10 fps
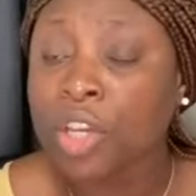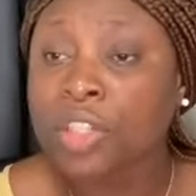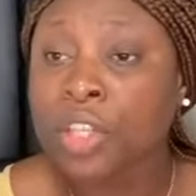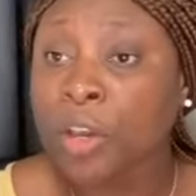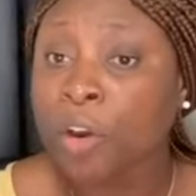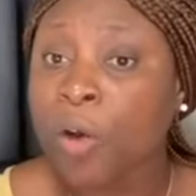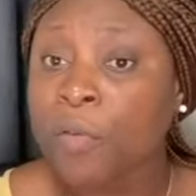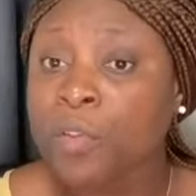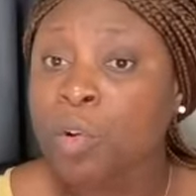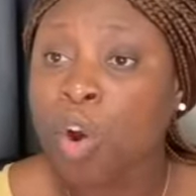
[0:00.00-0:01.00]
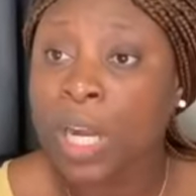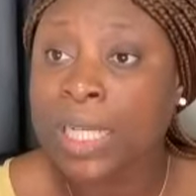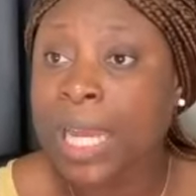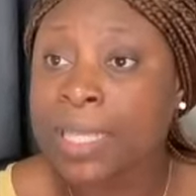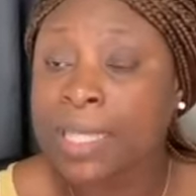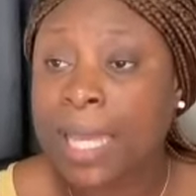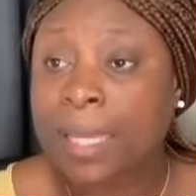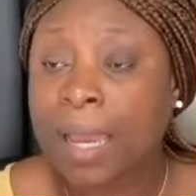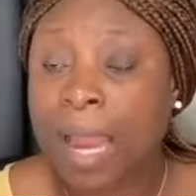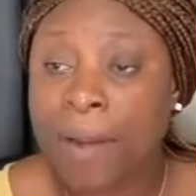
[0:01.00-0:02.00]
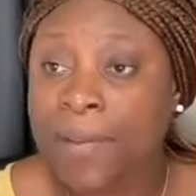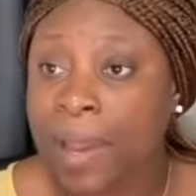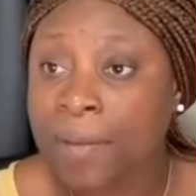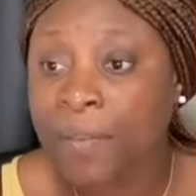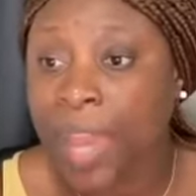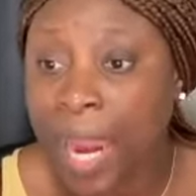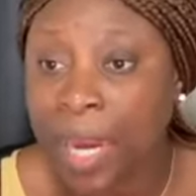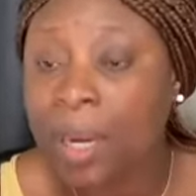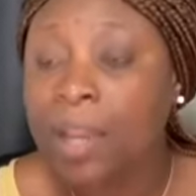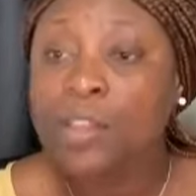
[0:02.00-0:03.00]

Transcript: They often organize like a career fair.